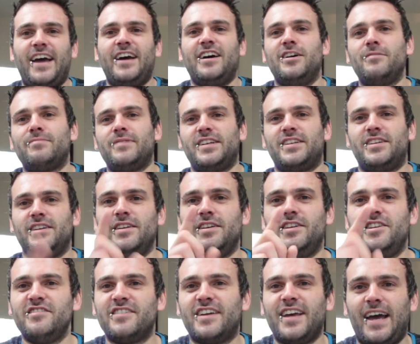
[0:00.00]
I hope that
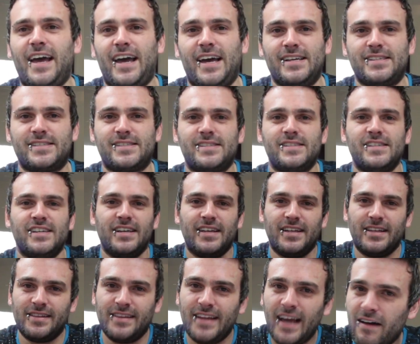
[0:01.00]
you guys
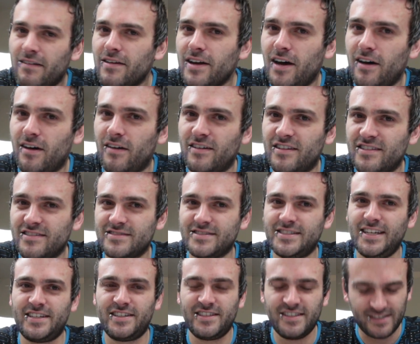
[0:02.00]
now know
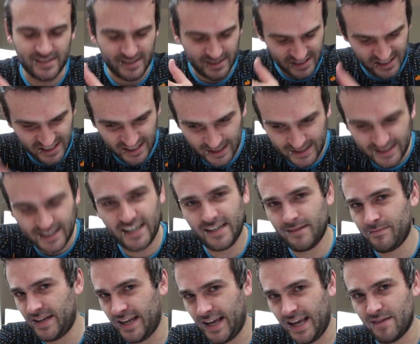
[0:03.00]
that you're not gonna
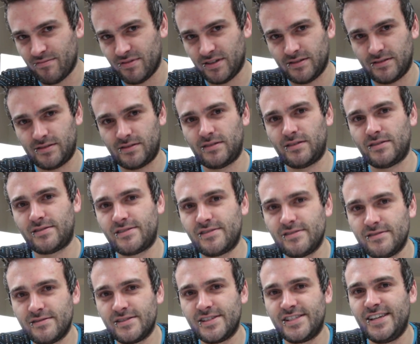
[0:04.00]
be able
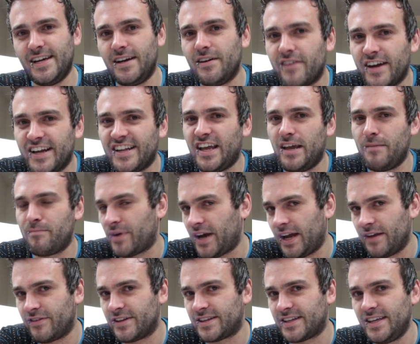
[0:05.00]
to generate a
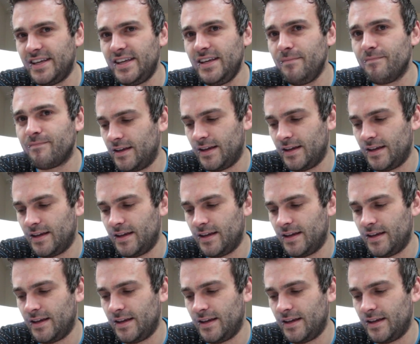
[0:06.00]
private key